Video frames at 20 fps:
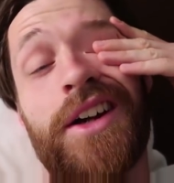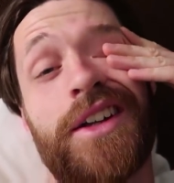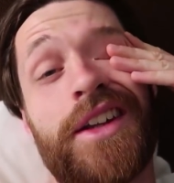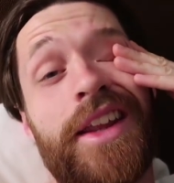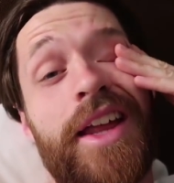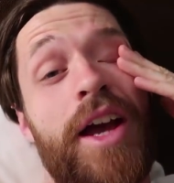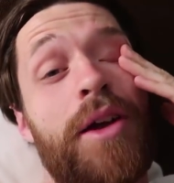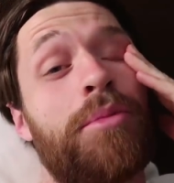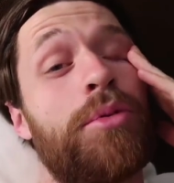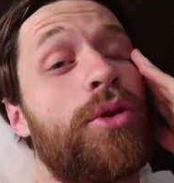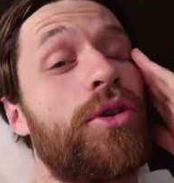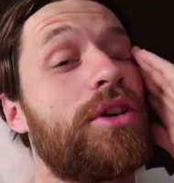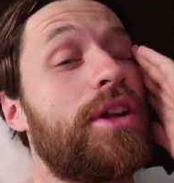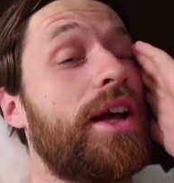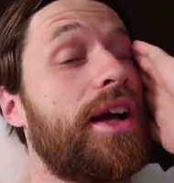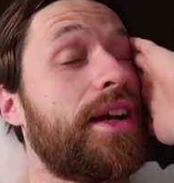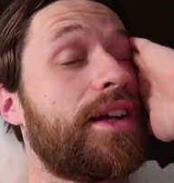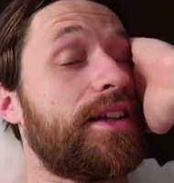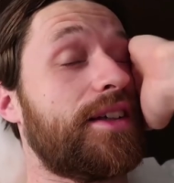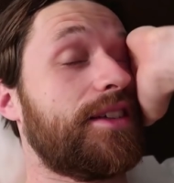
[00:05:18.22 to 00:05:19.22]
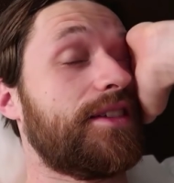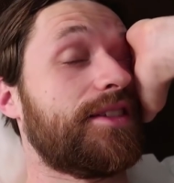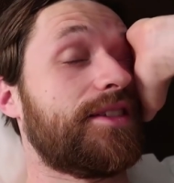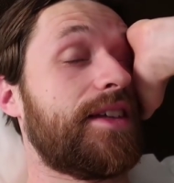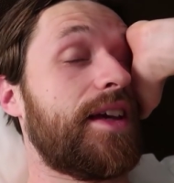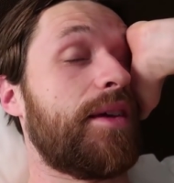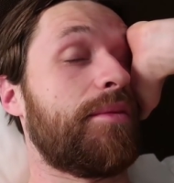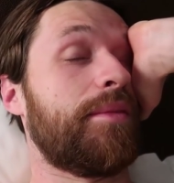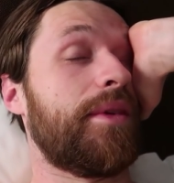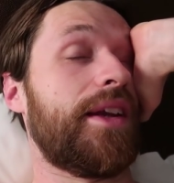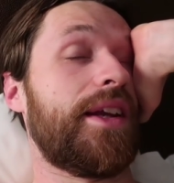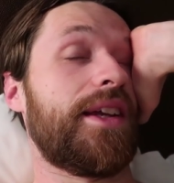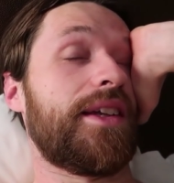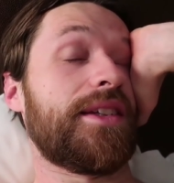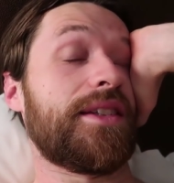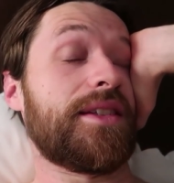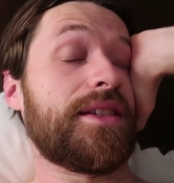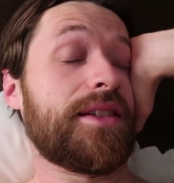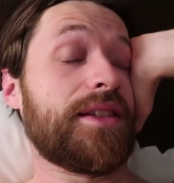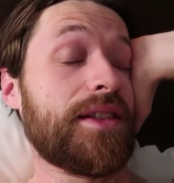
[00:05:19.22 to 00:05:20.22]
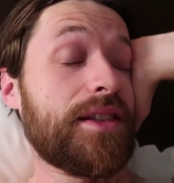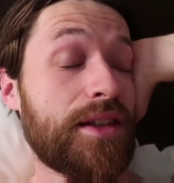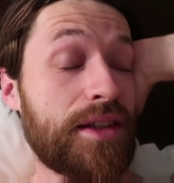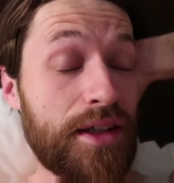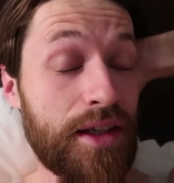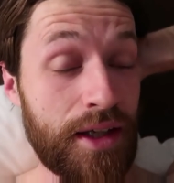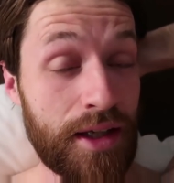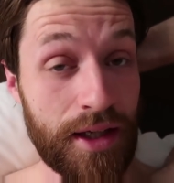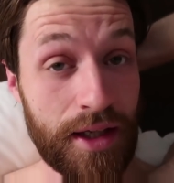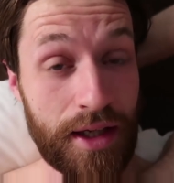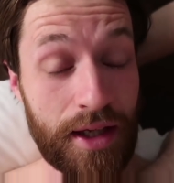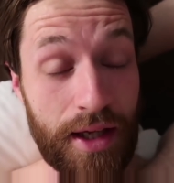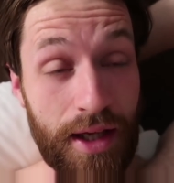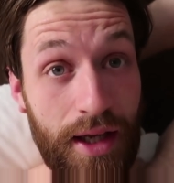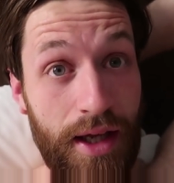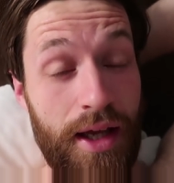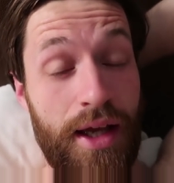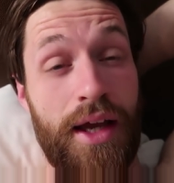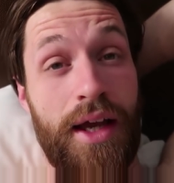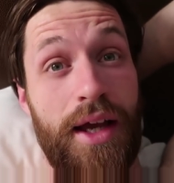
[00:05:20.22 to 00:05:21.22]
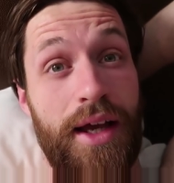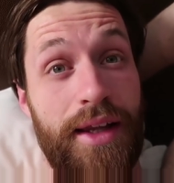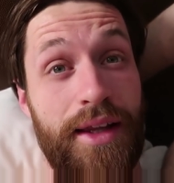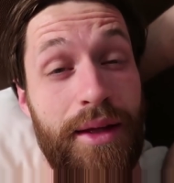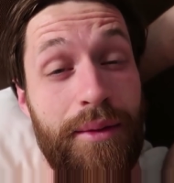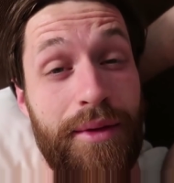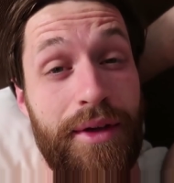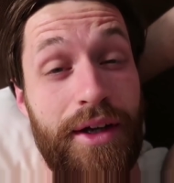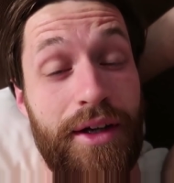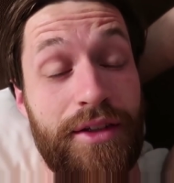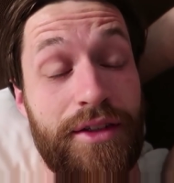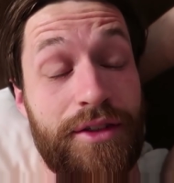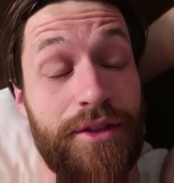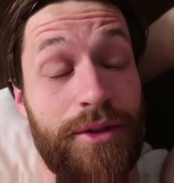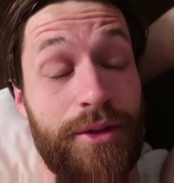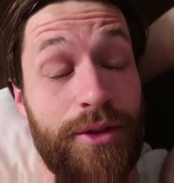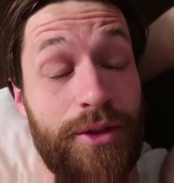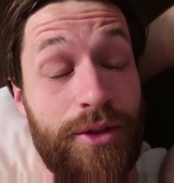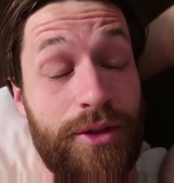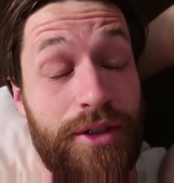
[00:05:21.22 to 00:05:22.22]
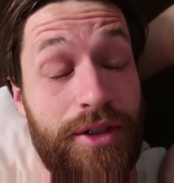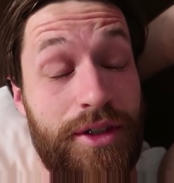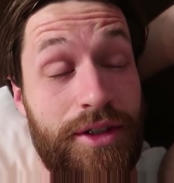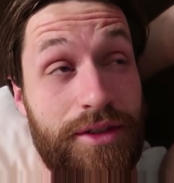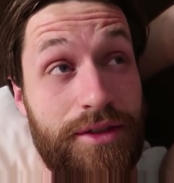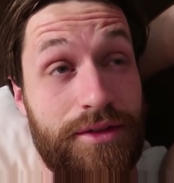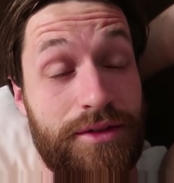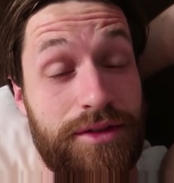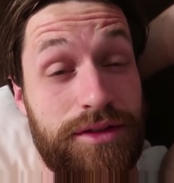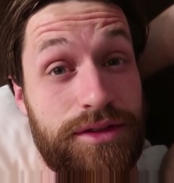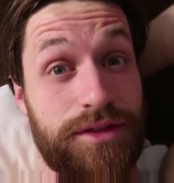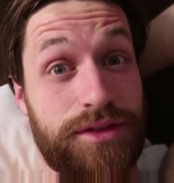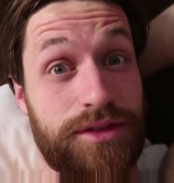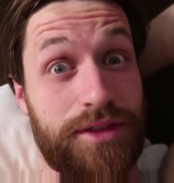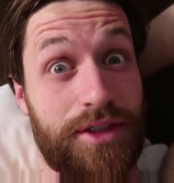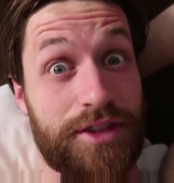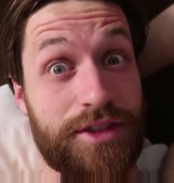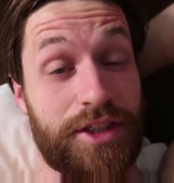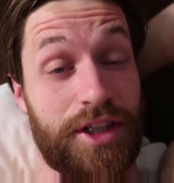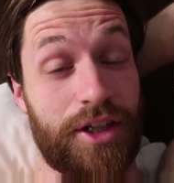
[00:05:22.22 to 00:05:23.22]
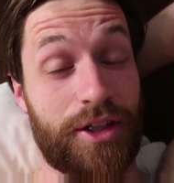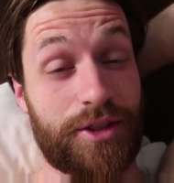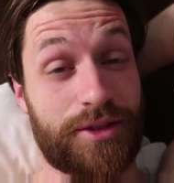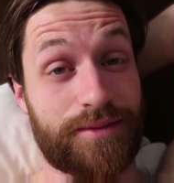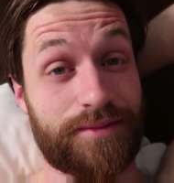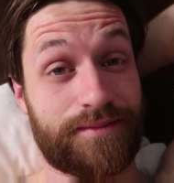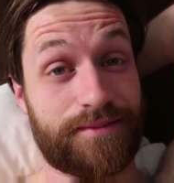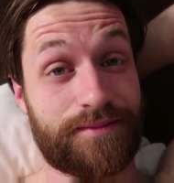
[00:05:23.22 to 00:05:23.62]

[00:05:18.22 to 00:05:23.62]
go to the airport like in ten minutes. And then we go to New York. Let's go.